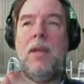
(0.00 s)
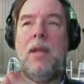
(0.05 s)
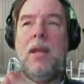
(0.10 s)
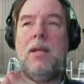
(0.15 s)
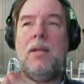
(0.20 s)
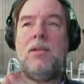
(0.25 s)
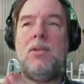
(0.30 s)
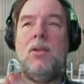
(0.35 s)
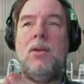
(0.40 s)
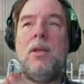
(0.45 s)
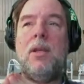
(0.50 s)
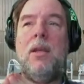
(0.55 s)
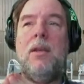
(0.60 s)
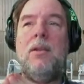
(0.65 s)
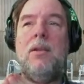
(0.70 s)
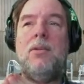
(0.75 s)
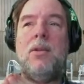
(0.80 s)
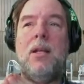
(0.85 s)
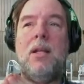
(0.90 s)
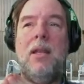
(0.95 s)
It's looking
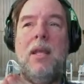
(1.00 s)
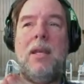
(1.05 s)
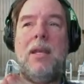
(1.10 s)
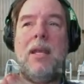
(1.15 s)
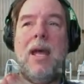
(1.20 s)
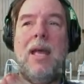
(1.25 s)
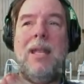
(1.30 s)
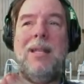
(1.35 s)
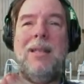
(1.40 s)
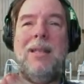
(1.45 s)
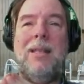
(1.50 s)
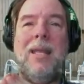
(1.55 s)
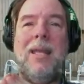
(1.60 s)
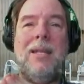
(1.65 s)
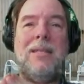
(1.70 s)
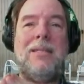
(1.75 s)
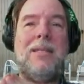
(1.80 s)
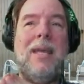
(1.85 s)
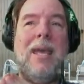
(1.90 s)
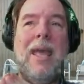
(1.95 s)
to click on
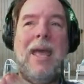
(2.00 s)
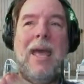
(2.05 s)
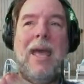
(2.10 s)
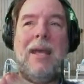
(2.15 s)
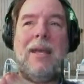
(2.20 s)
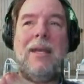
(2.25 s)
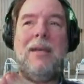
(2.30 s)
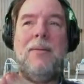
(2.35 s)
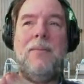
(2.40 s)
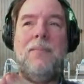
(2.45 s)
Let's Hack,